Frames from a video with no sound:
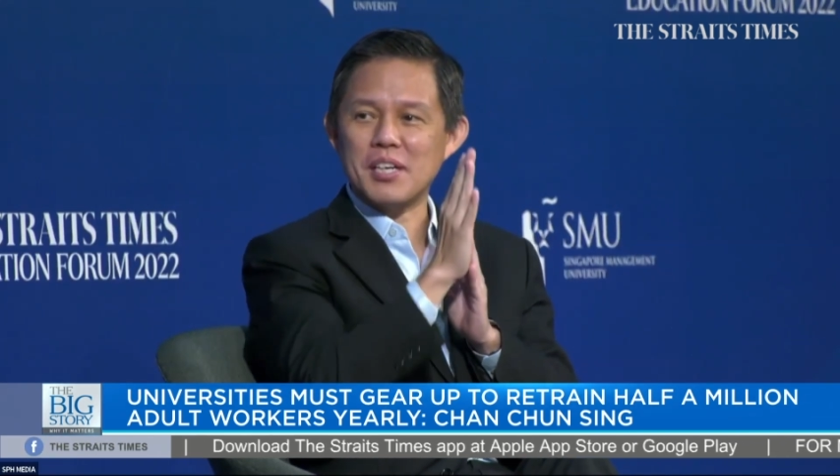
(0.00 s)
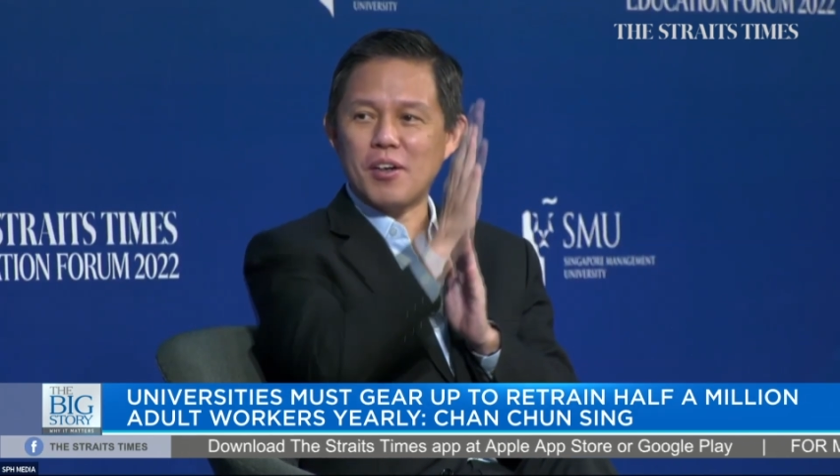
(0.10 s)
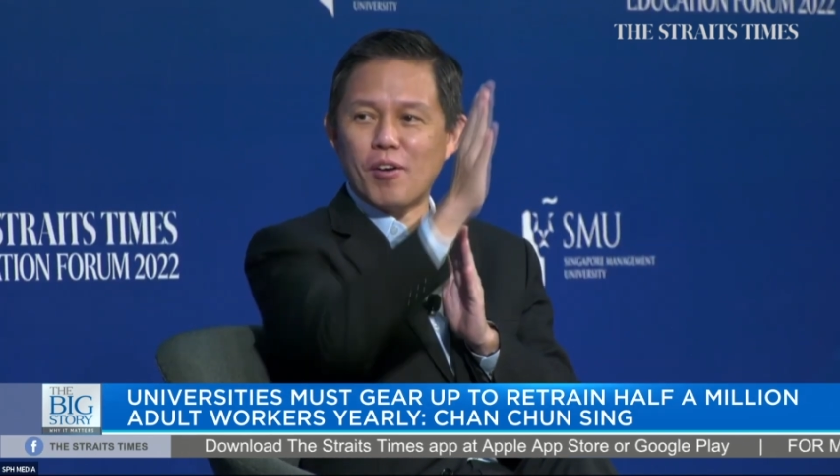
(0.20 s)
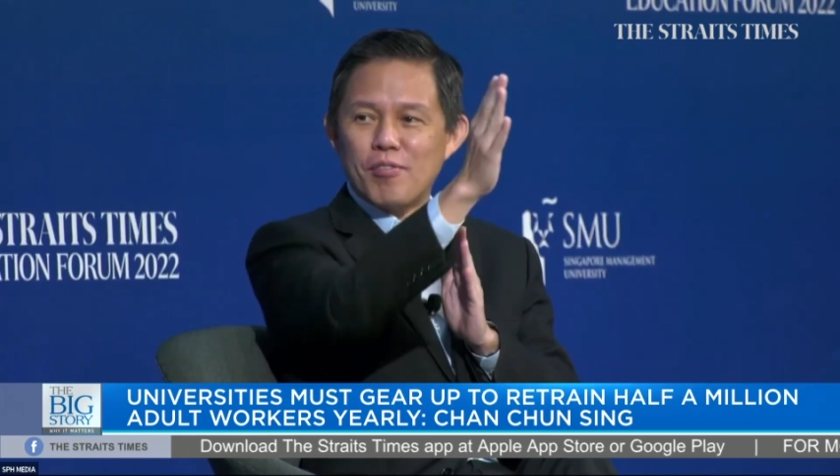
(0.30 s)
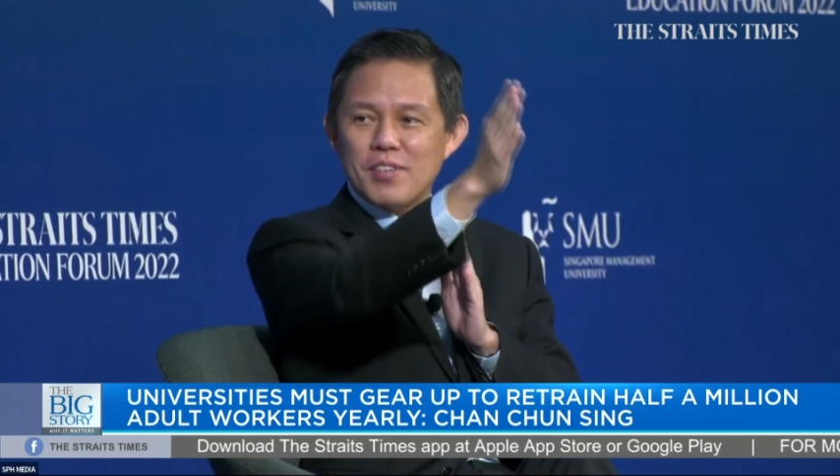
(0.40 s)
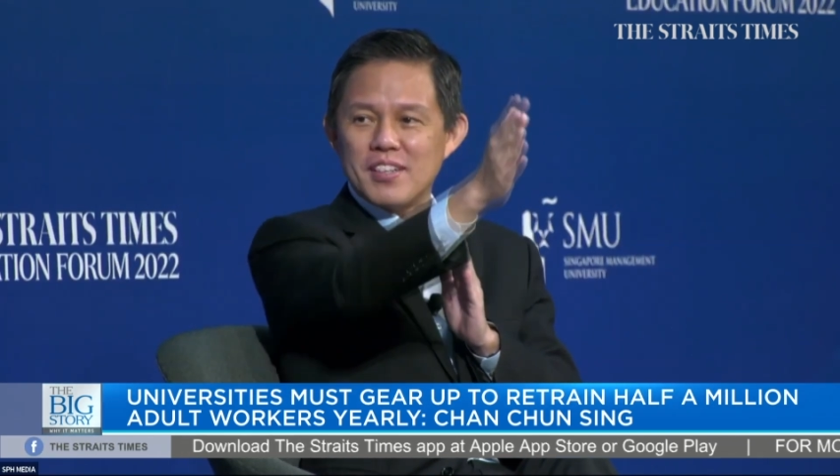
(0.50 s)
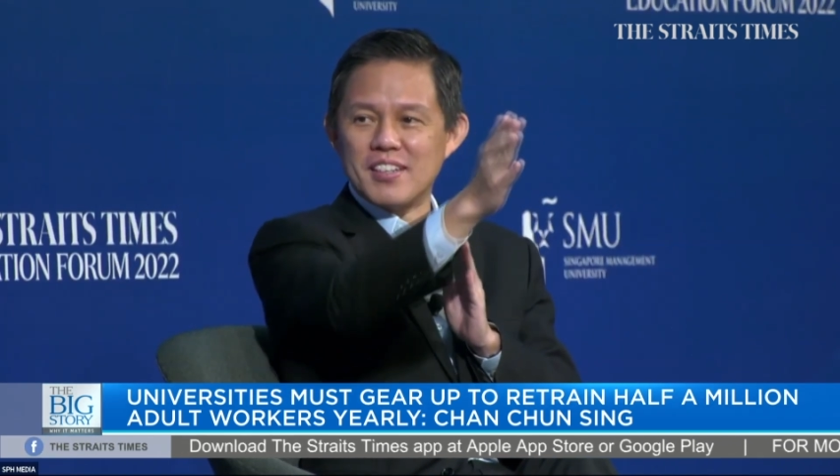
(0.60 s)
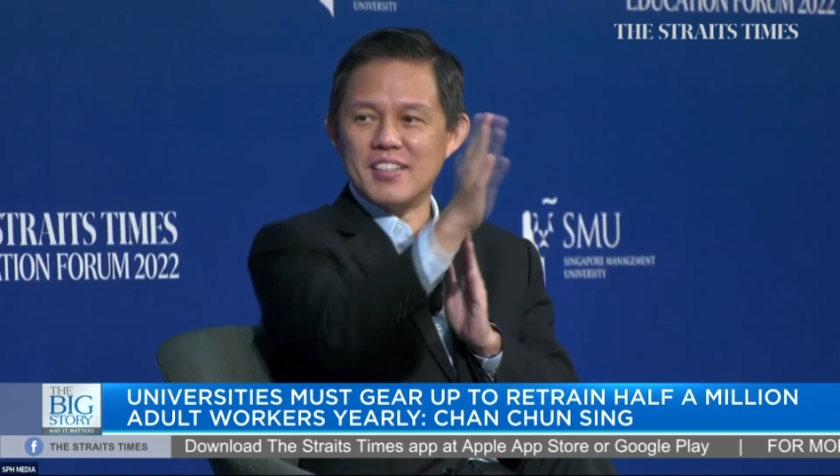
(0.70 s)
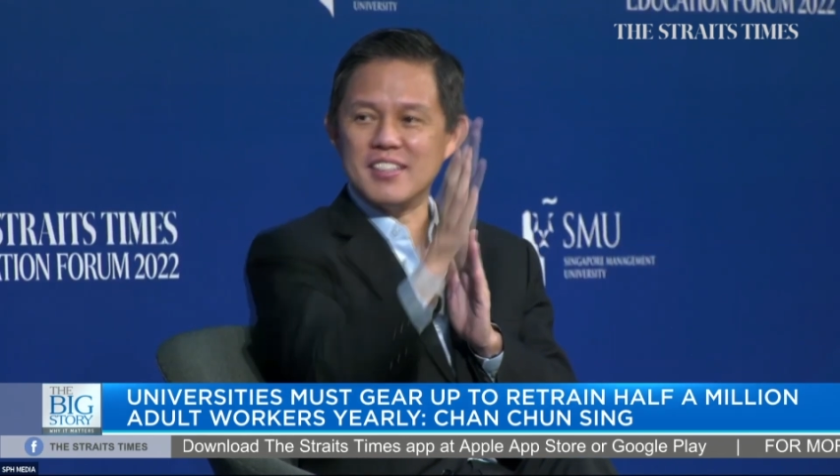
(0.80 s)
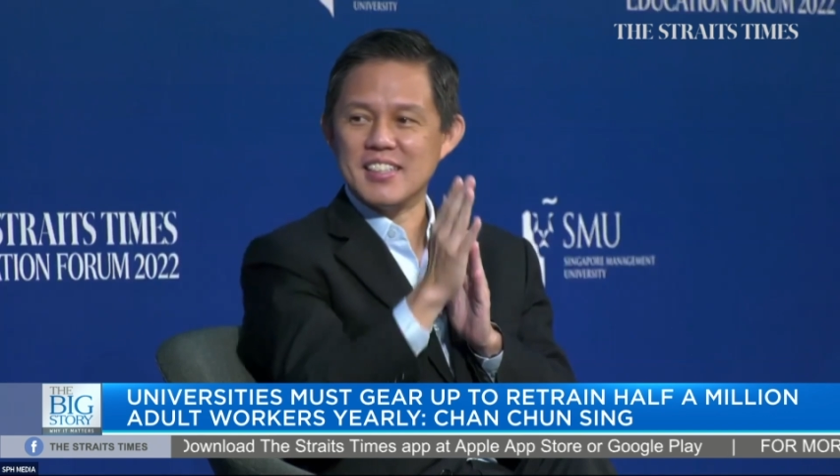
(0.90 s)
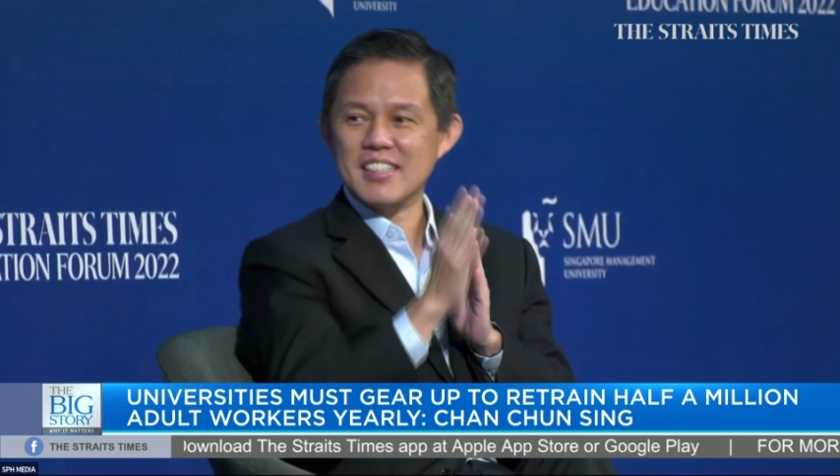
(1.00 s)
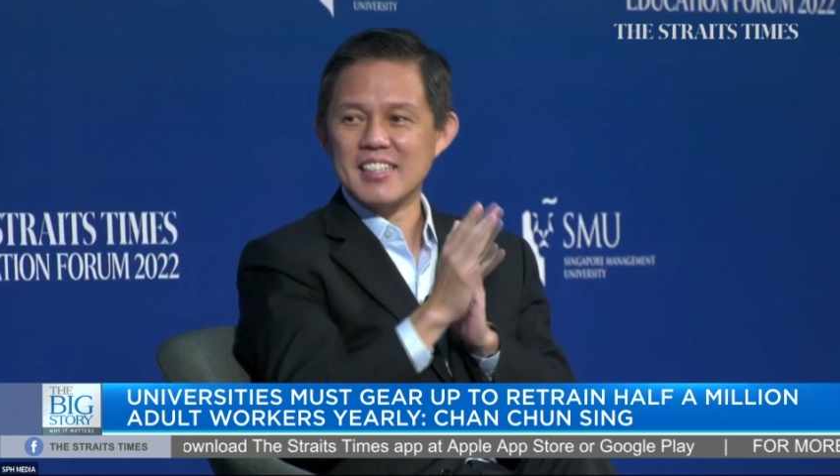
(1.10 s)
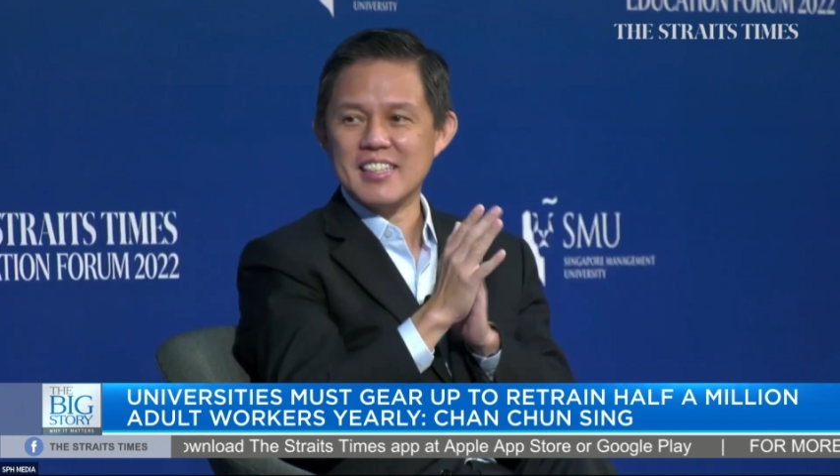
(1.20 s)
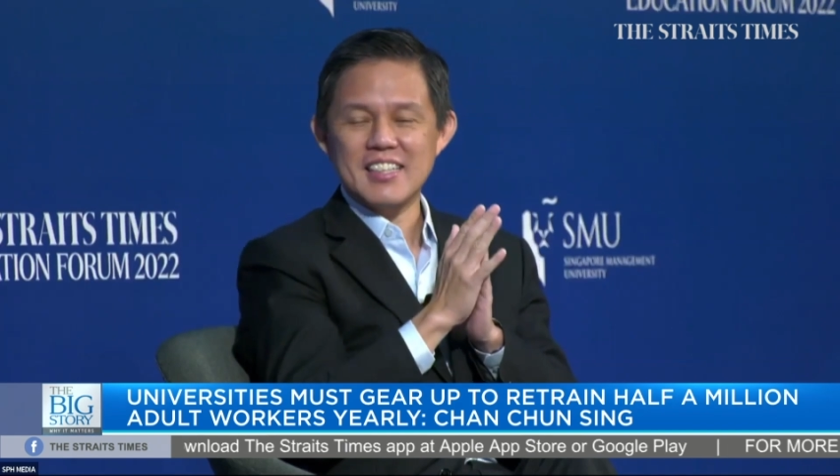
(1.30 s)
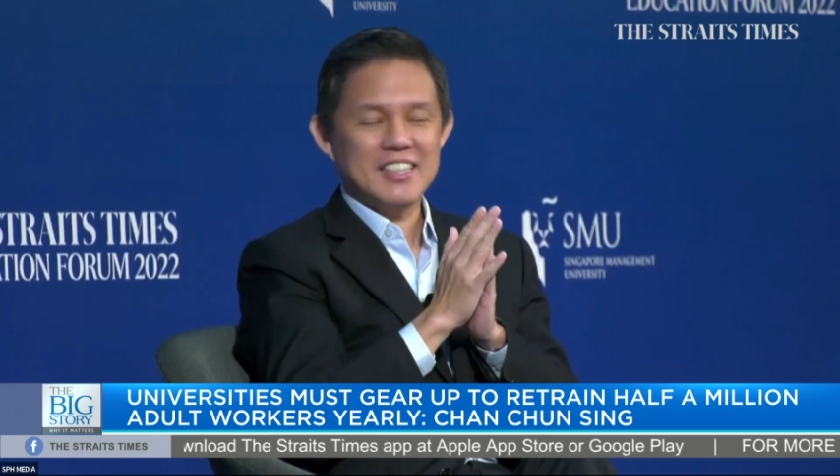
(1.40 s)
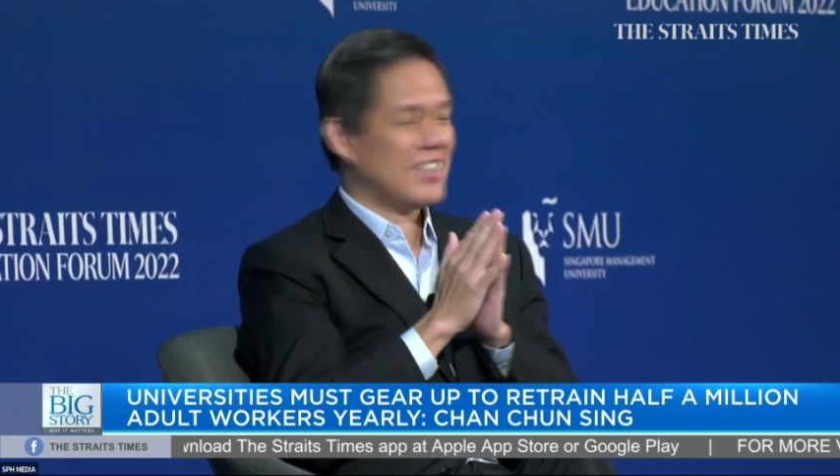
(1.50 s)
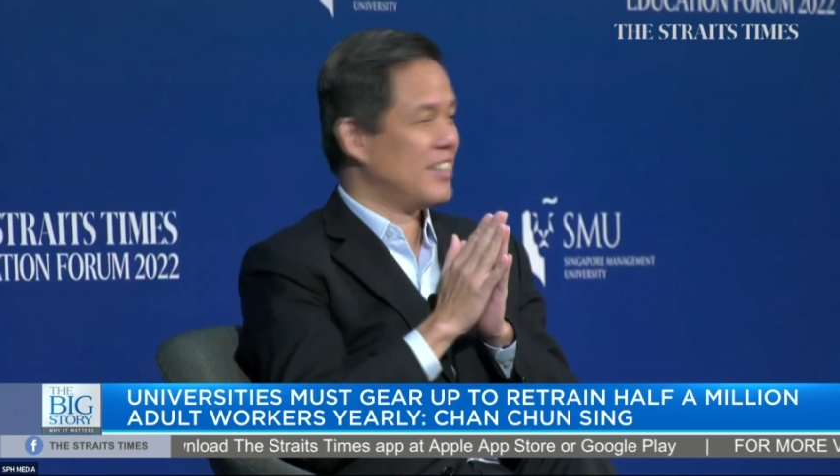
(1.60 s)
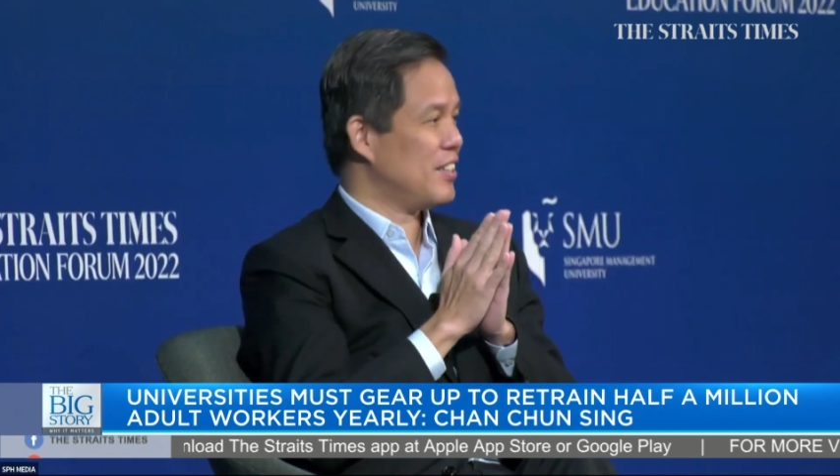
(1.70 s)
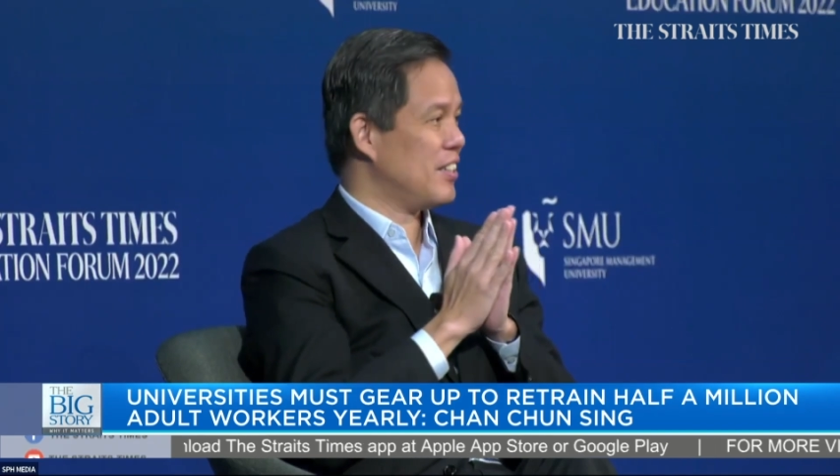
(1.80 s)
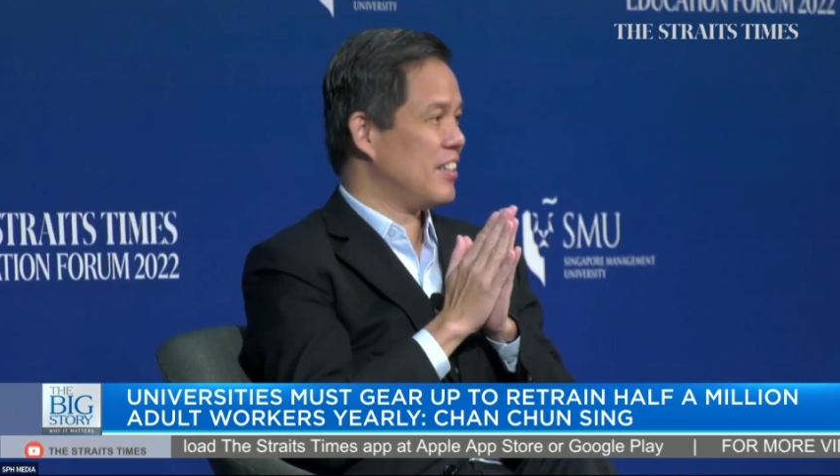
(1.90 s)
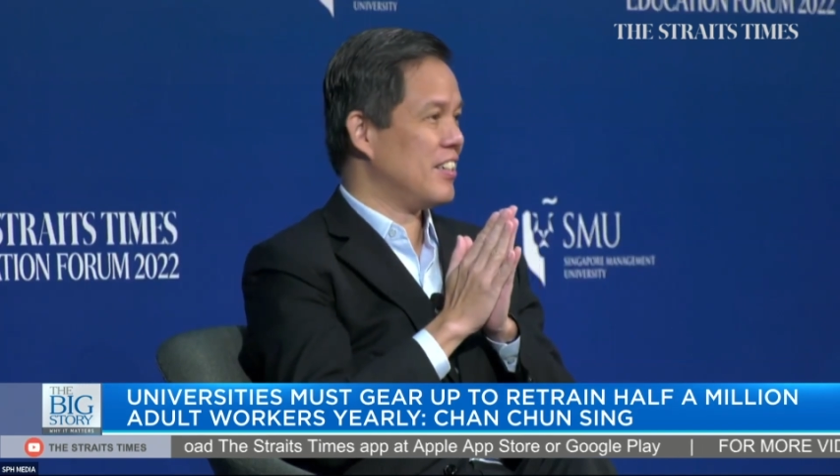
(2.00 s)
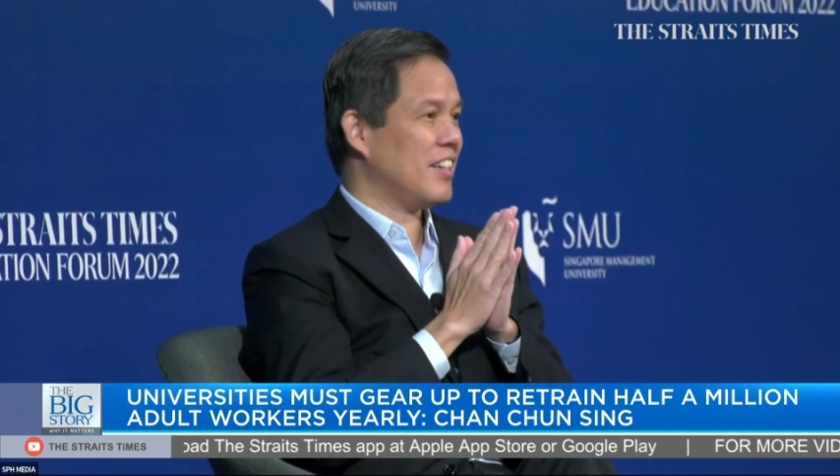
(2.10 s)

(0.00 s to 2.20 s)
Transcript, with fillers: if this is how Singapore wants to move forward, it,